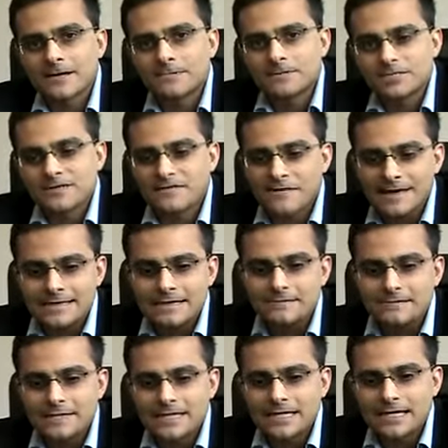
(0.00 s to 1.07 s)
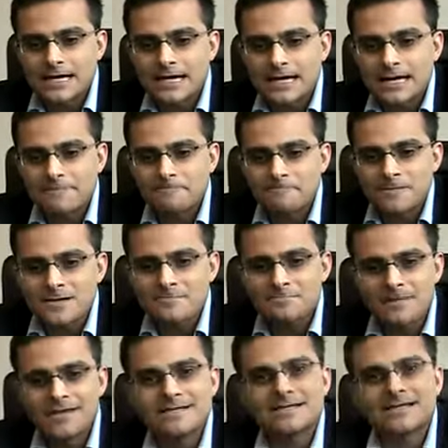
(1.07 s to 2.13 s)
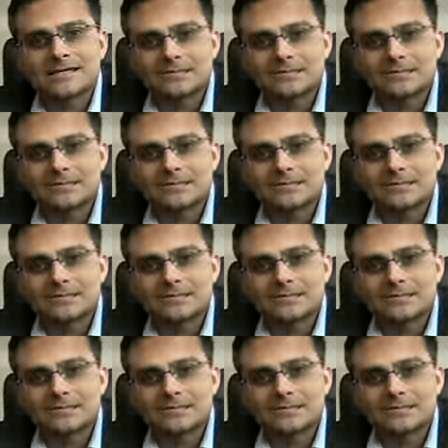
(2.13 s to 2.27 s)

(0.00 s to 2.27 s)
which is effectively basically